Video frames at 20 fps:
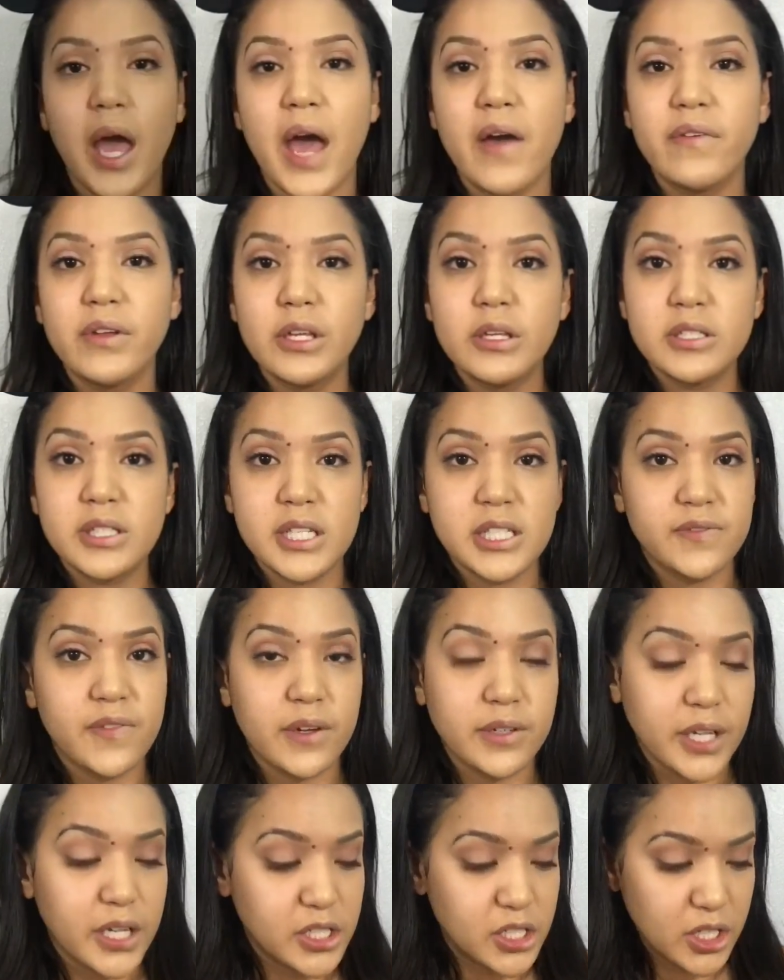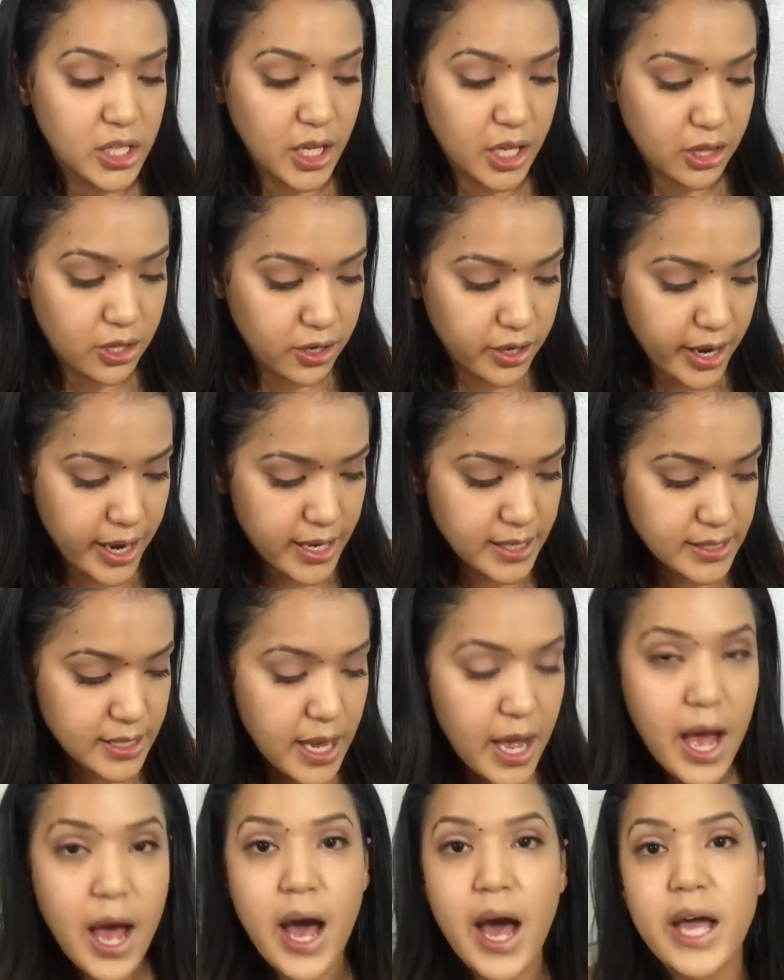I haven't used this foundation either, guys.
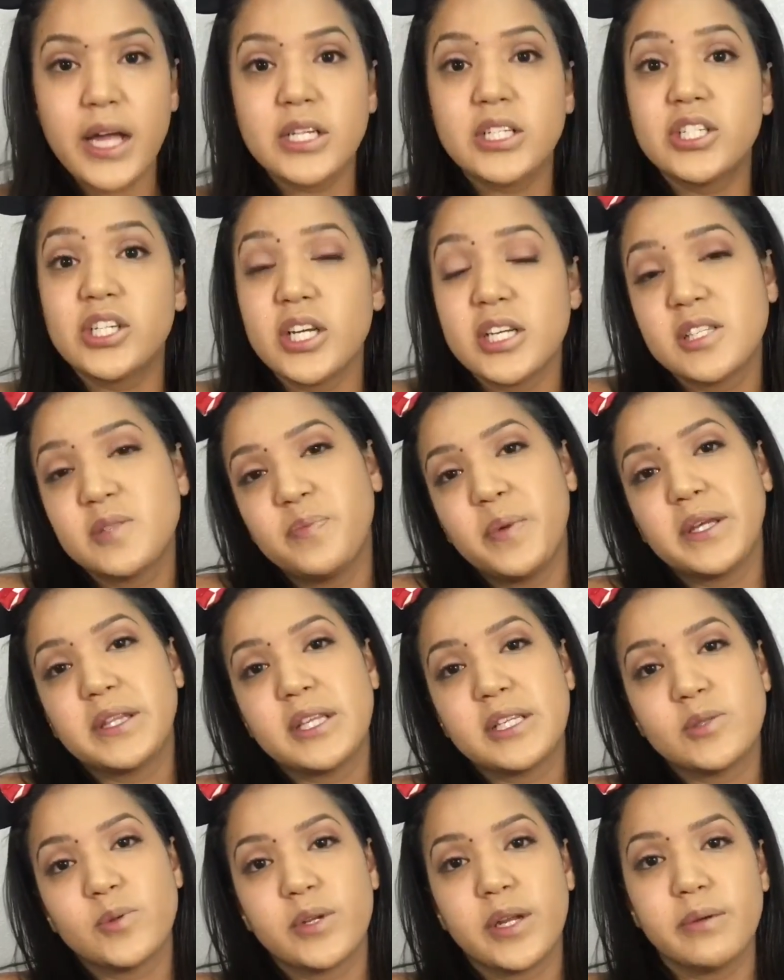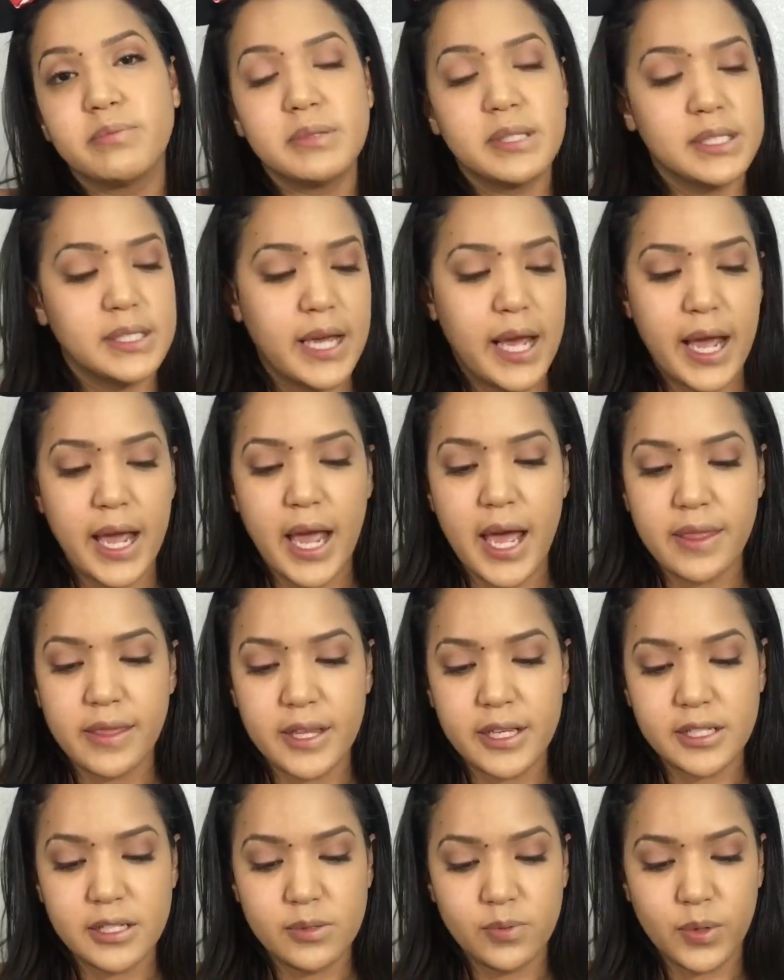I just picked this one up today, and
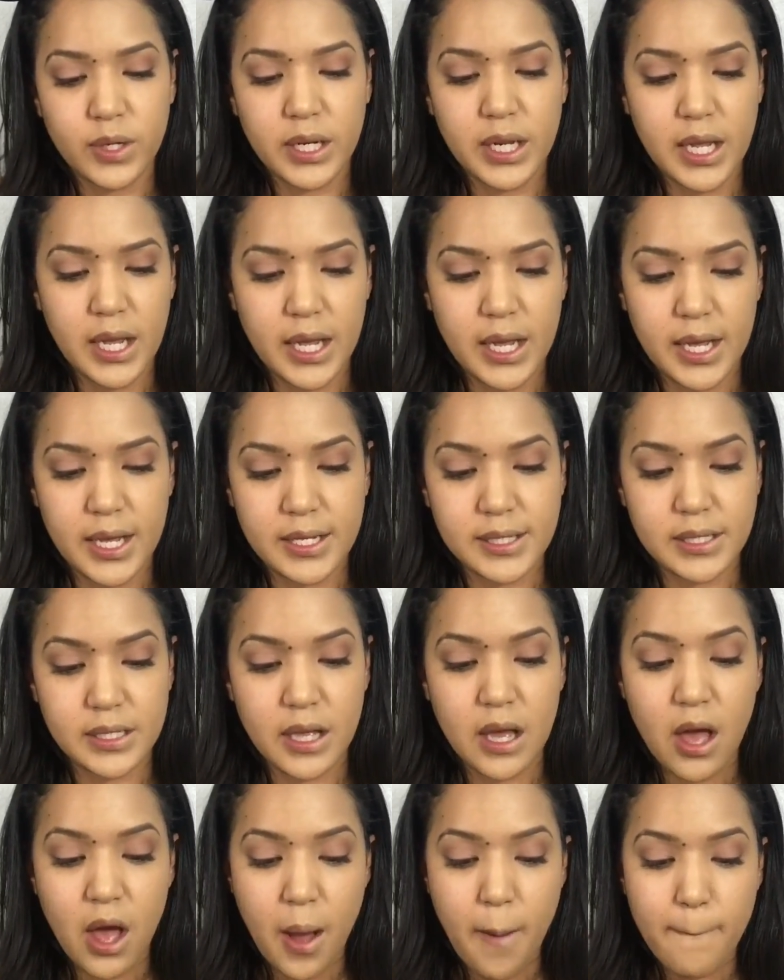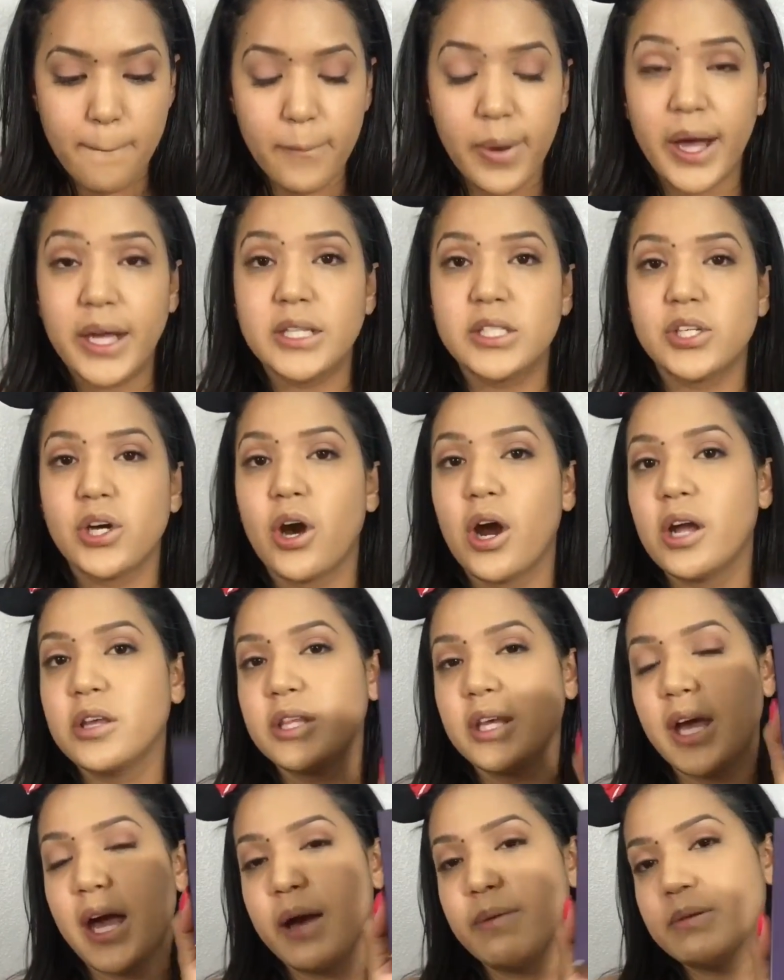this one is by Tarte,
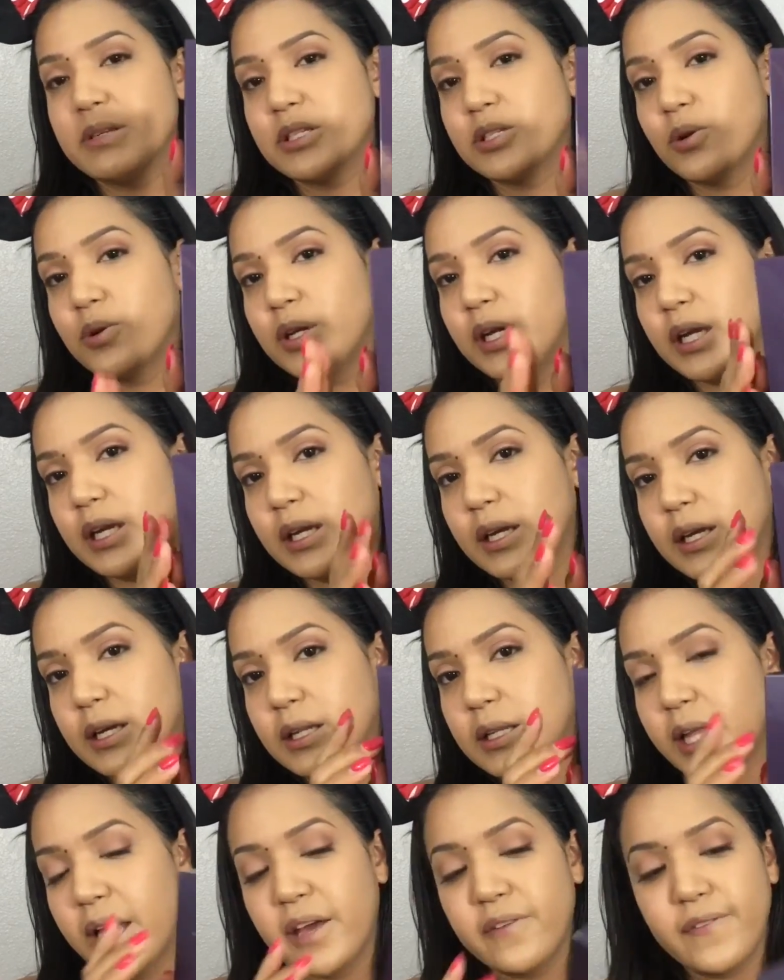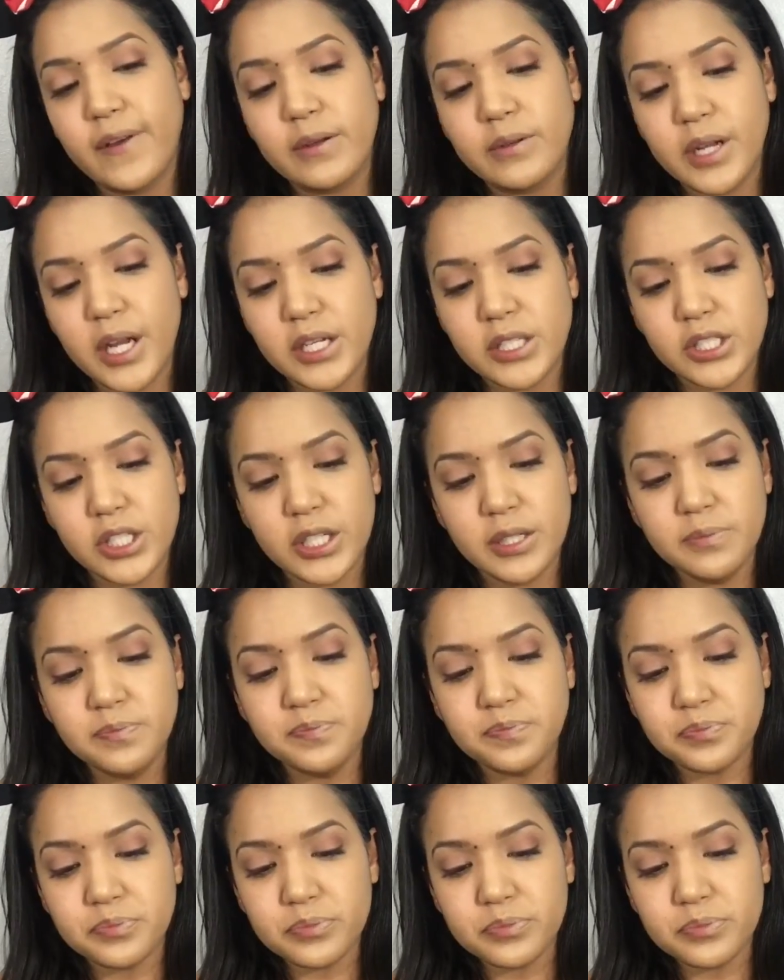the Amazonian Clay Foundation.